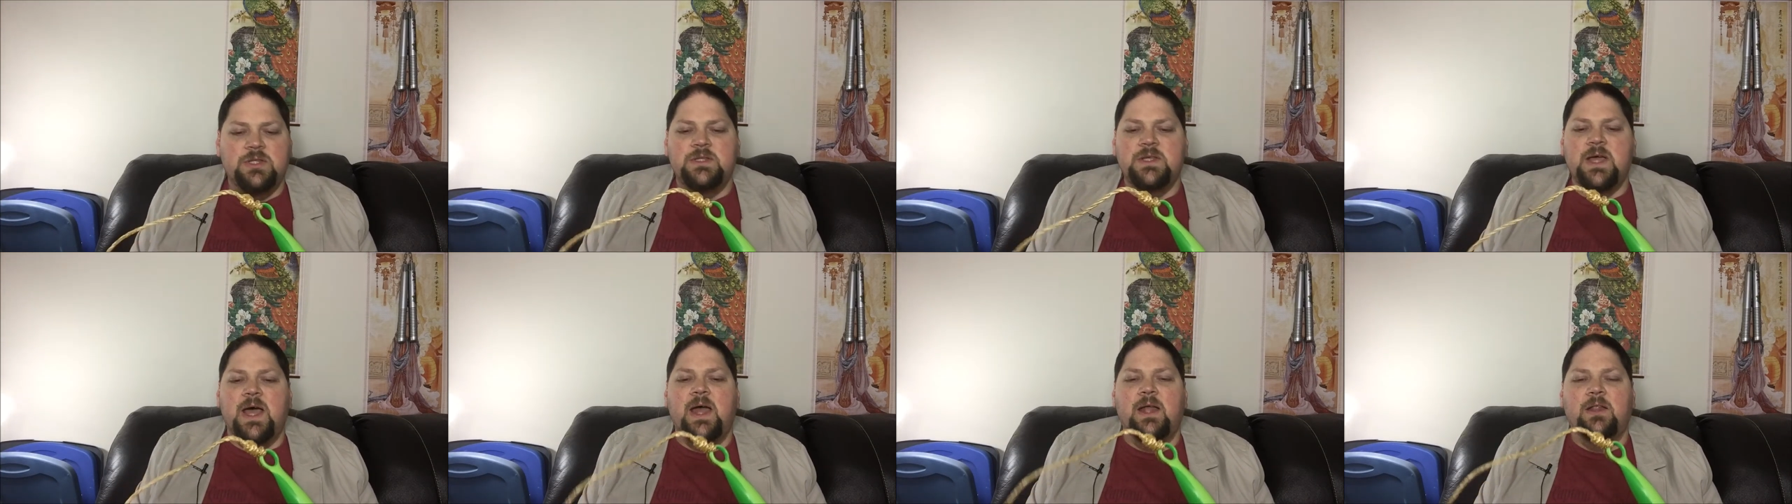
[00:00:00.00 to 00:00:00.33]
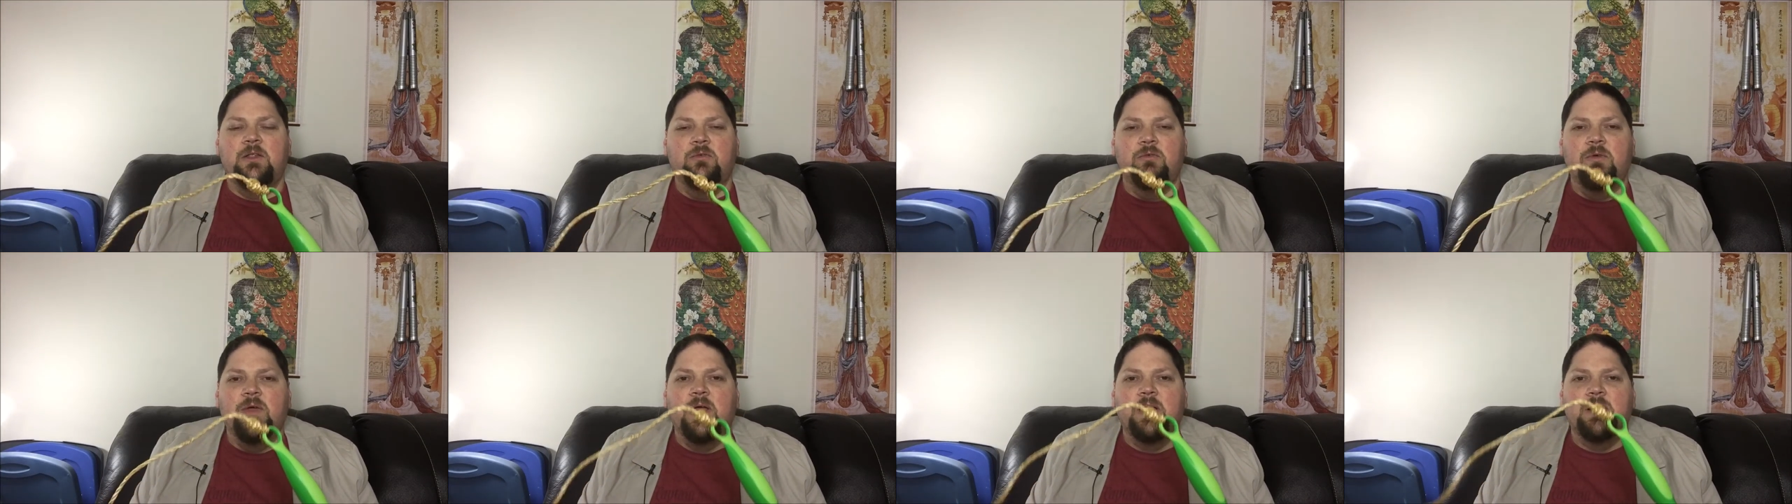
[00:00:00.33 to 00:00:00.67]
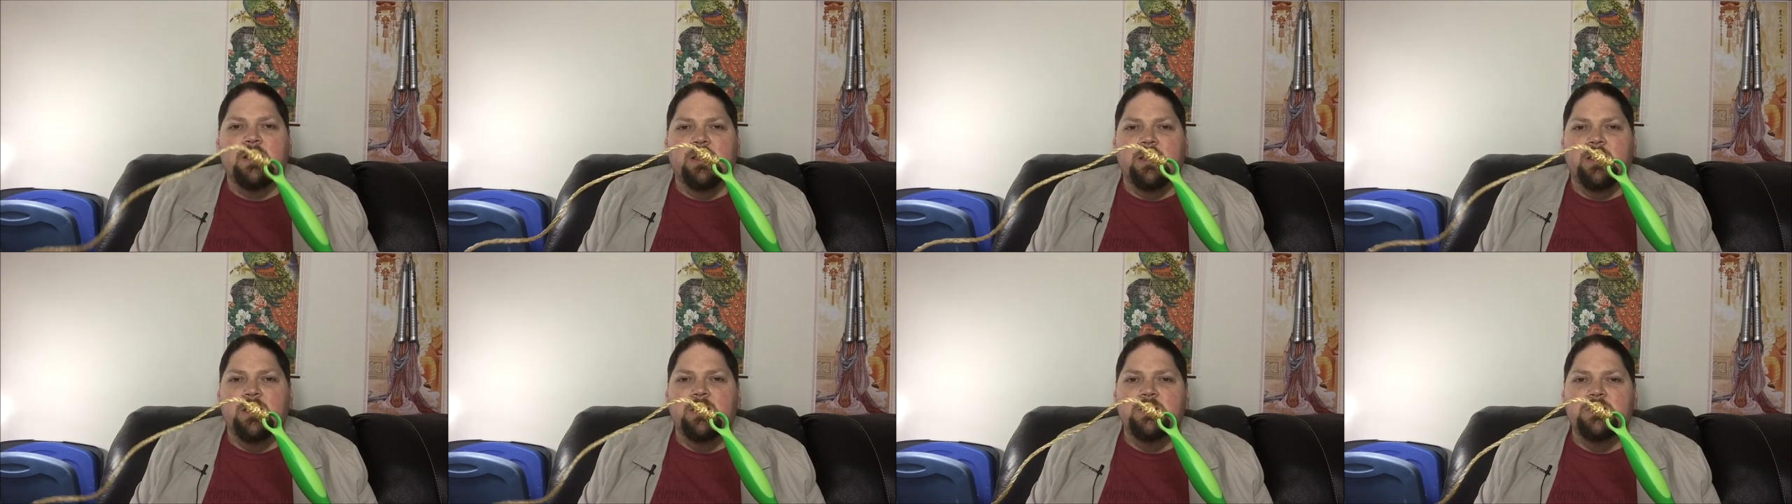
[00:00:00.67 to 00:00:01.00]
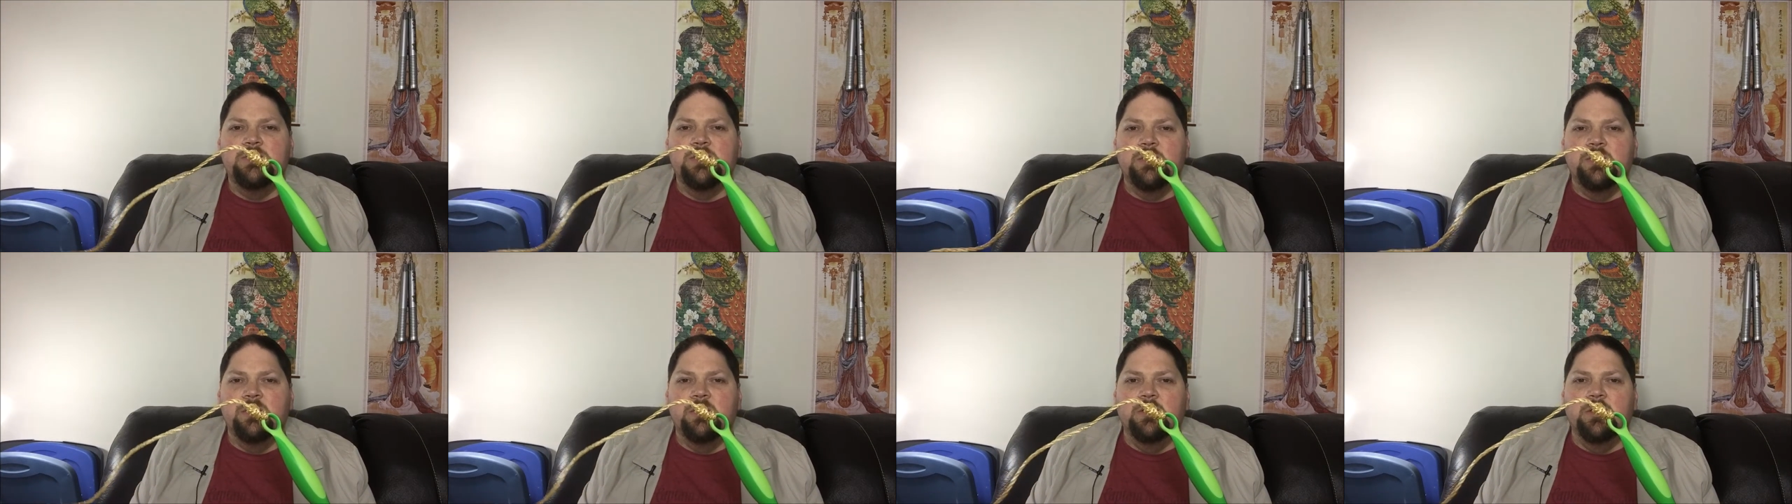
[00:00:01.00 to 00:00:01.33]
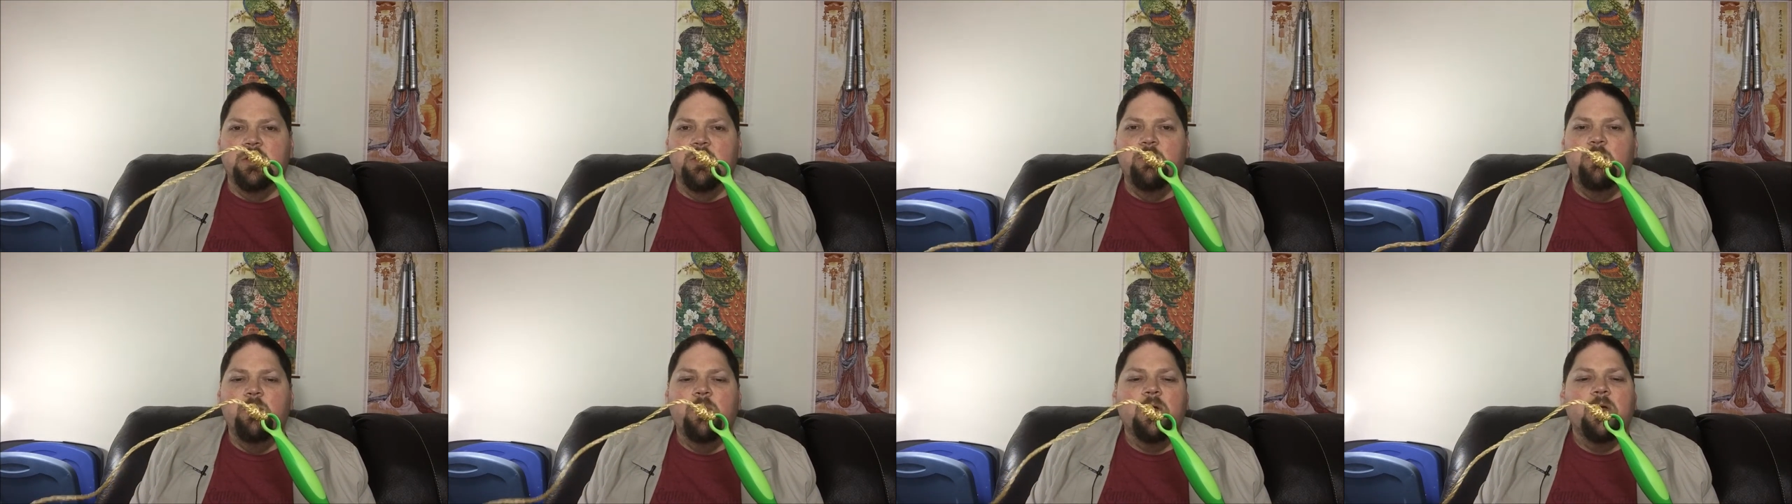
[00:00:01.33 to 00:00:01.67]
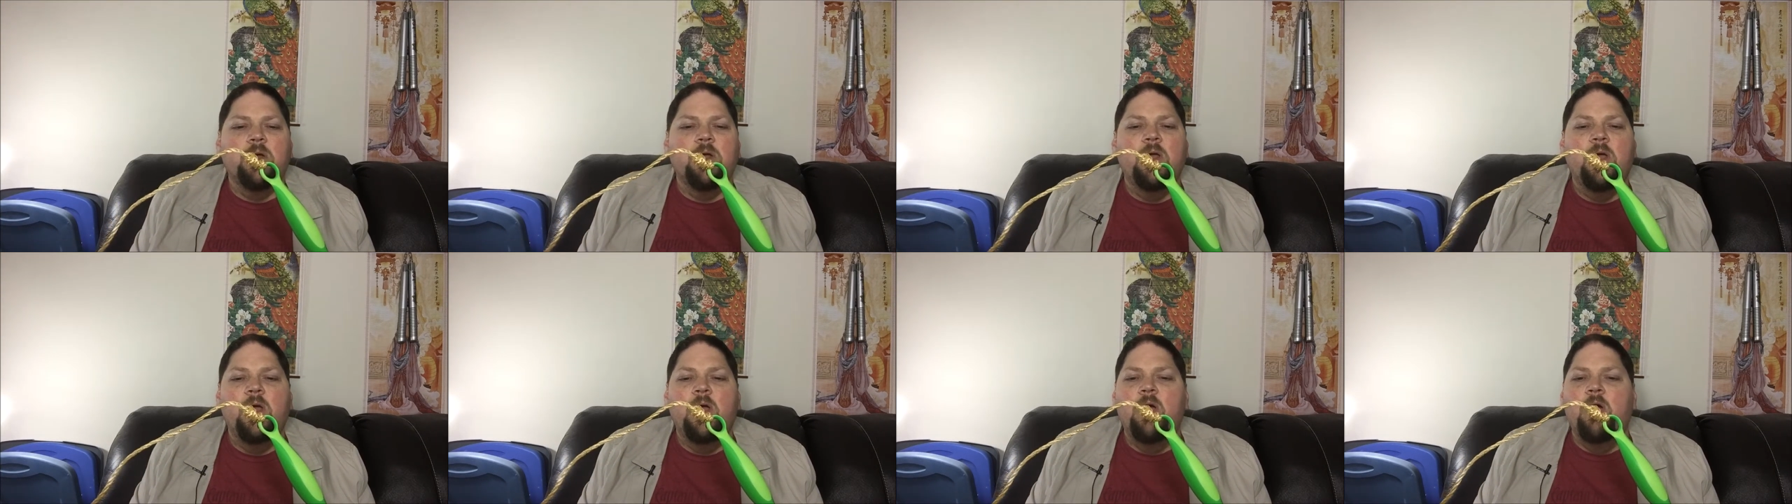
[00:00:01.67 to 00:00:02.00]
to tie directly into the
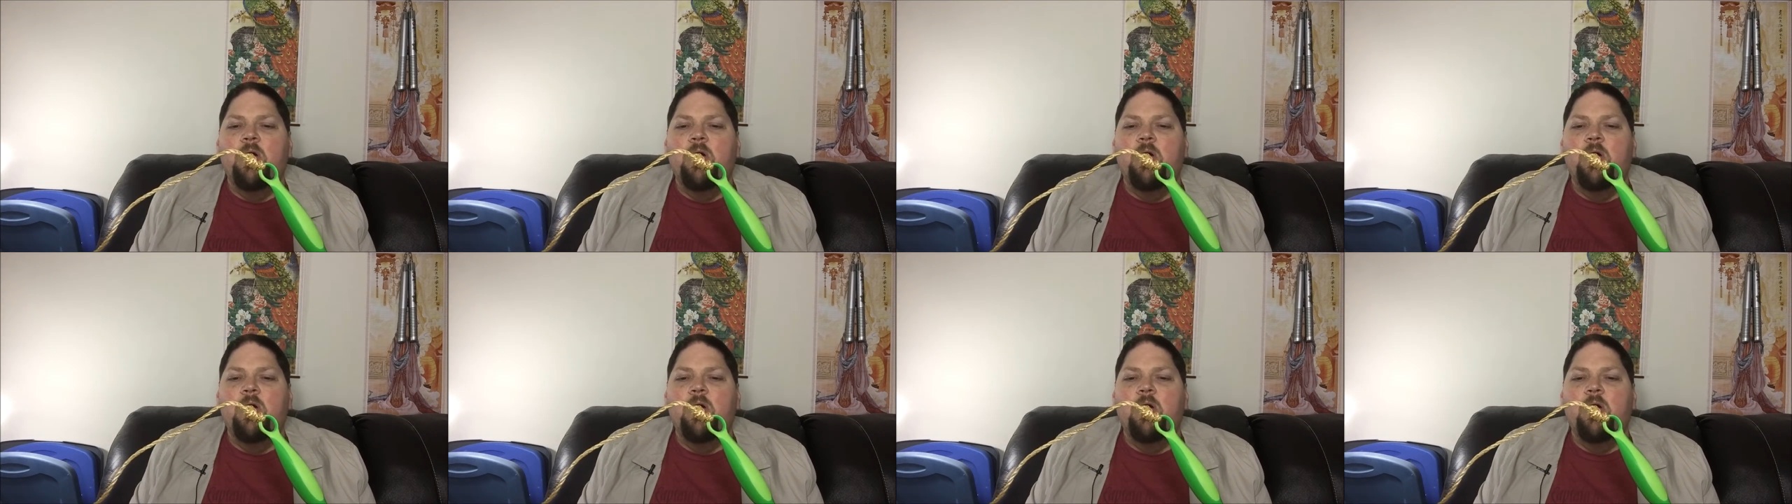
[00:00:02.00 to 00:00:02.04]
lure,